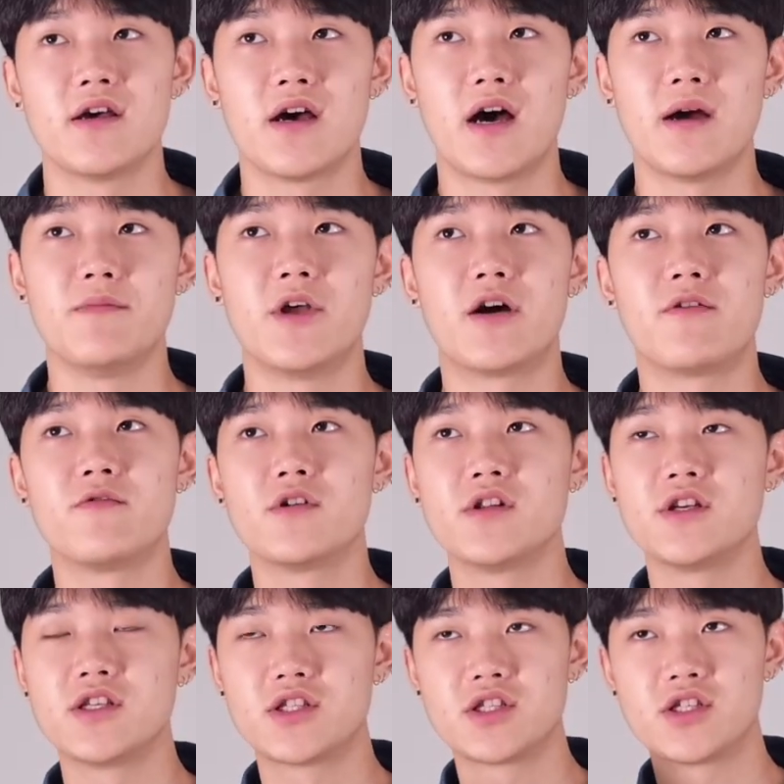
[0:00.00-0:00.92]
I'm not
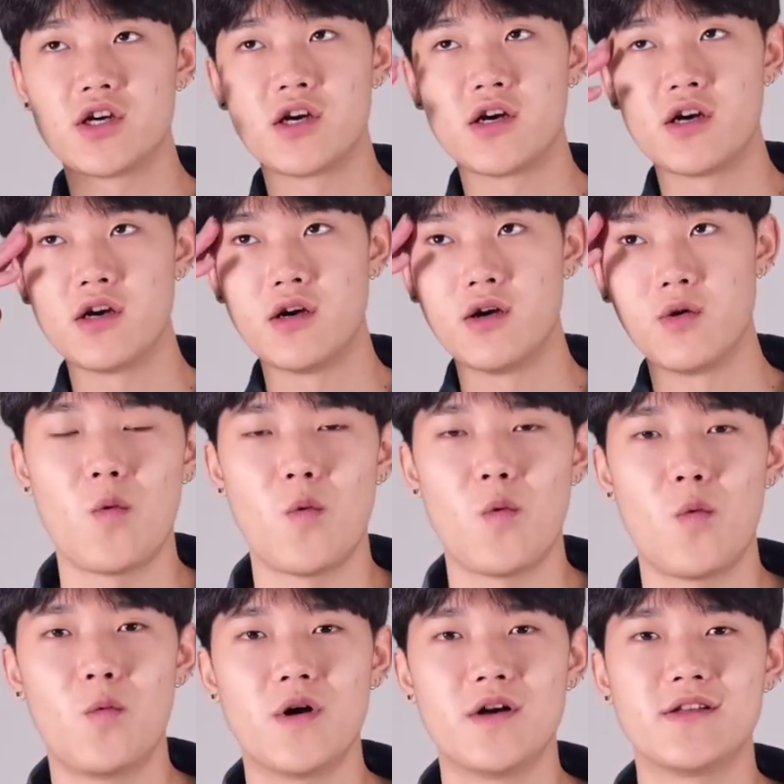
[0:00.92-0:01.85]
really sure
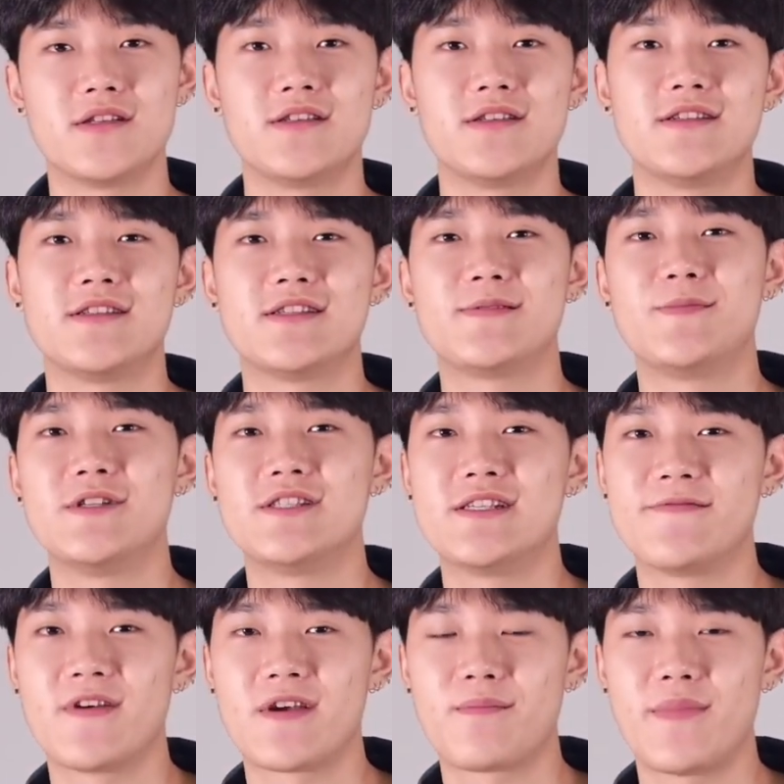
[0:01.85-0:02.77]
what
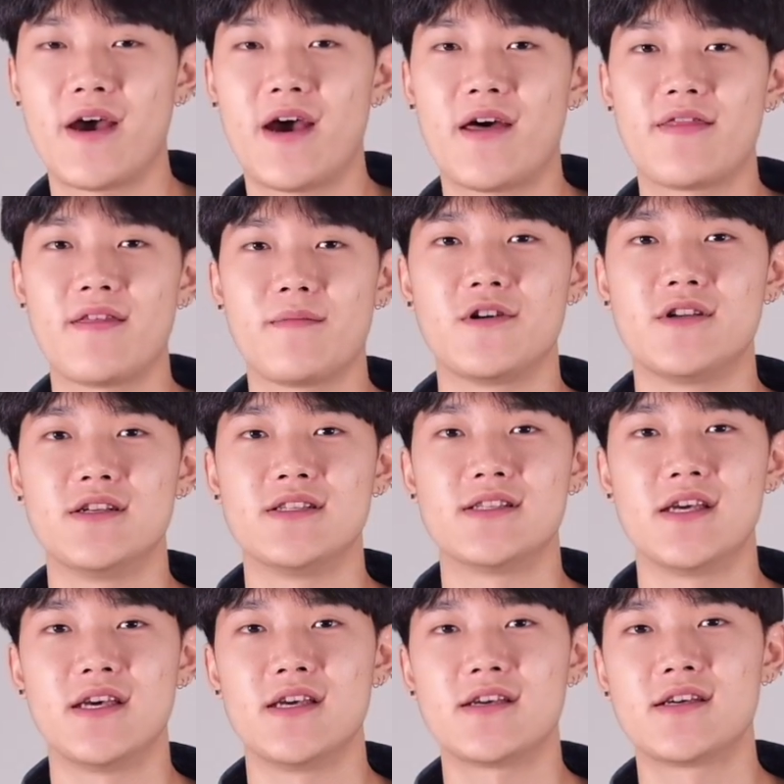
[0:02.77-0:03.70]
specific path I'm
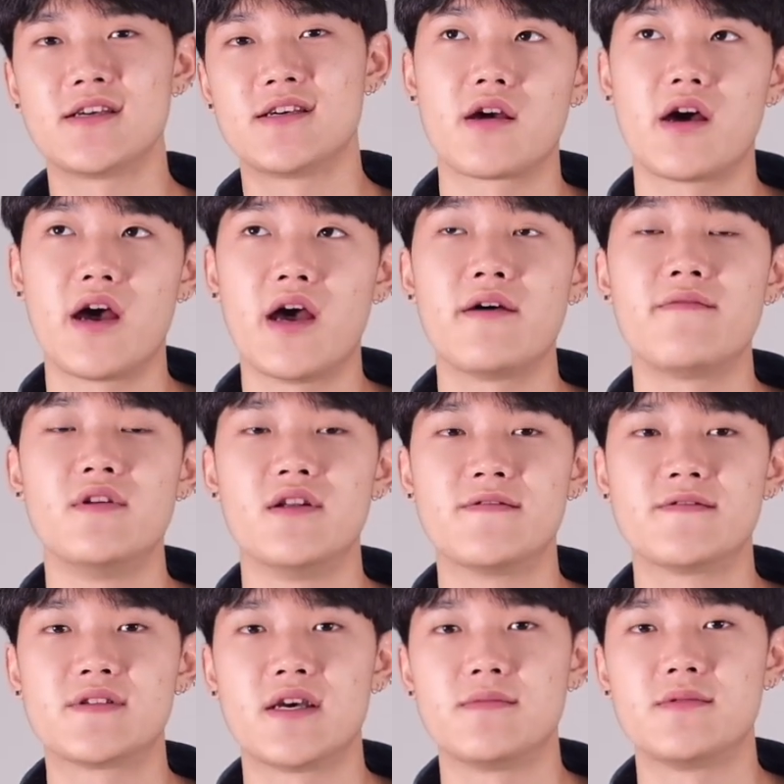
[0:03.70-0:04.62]
take. I have
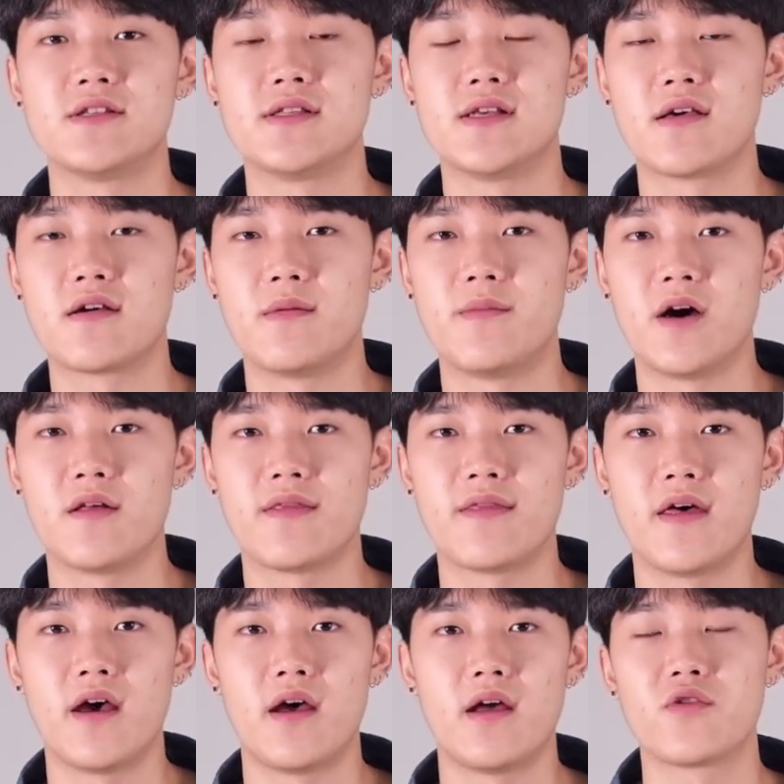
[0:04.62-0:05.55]
enough time to think about
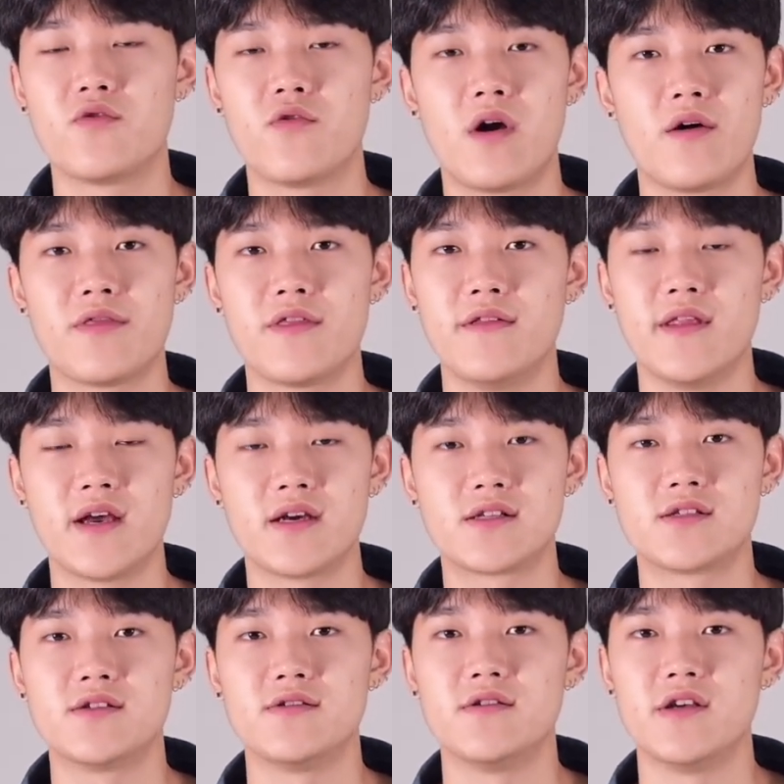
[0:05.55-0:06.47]
that throughout the
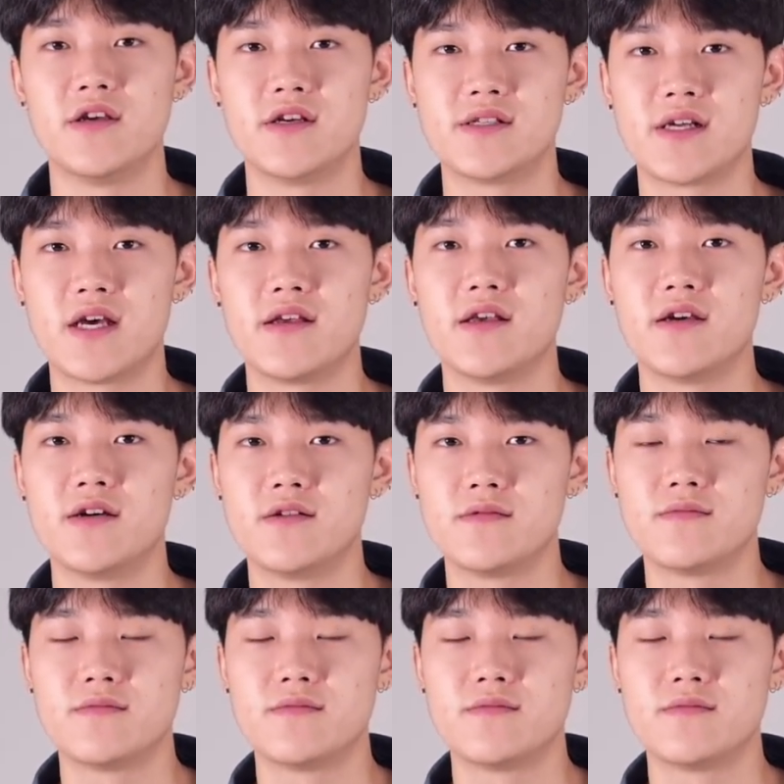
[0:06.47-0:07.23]
next 2 years at Yale.